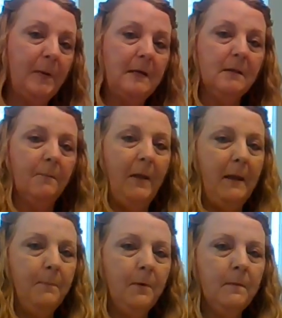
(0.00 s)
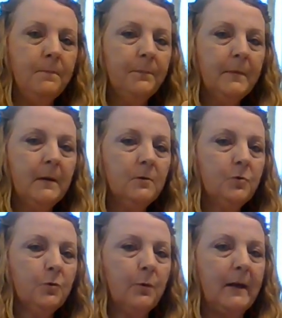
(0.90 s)
piece of paper
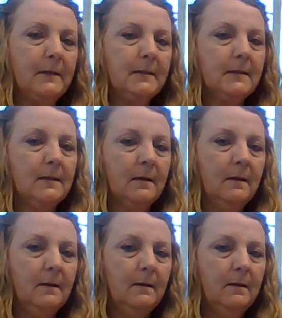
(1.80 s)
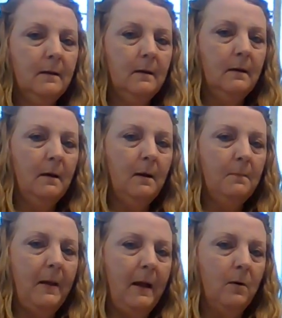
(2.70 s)
trace
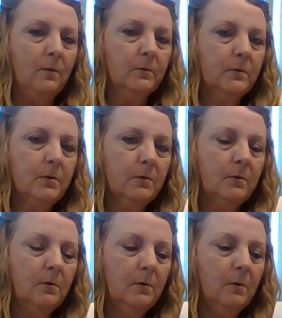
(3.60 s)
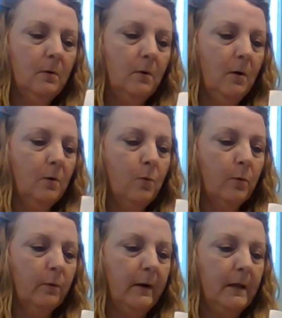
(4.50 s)
about a
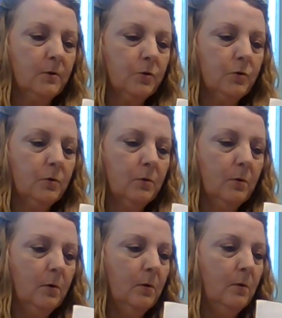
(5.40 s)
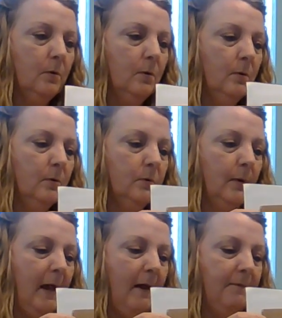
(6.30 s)
quarter inch to
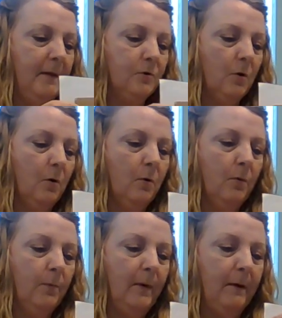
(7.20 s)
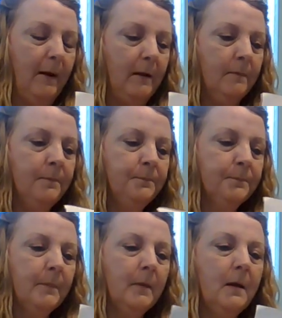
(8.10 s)
a half inch all the way around.
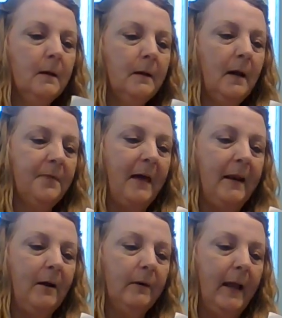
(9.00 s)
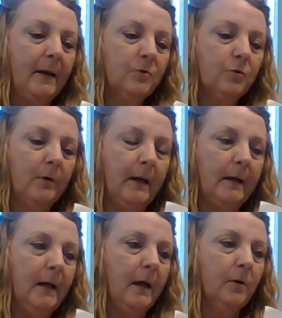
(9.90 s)
Cut that out extra
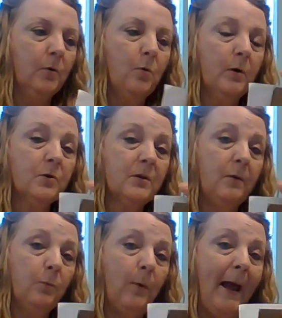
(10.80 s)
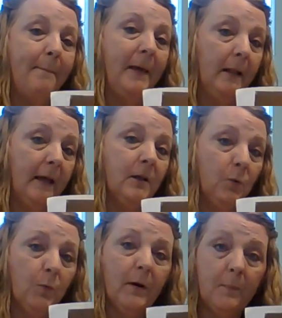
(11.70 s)
and cut your corners and wrap it like
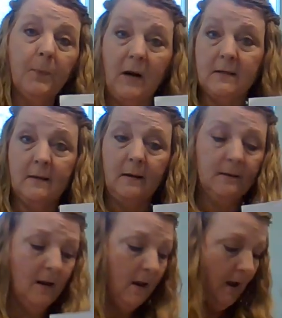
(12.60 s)
you would a present.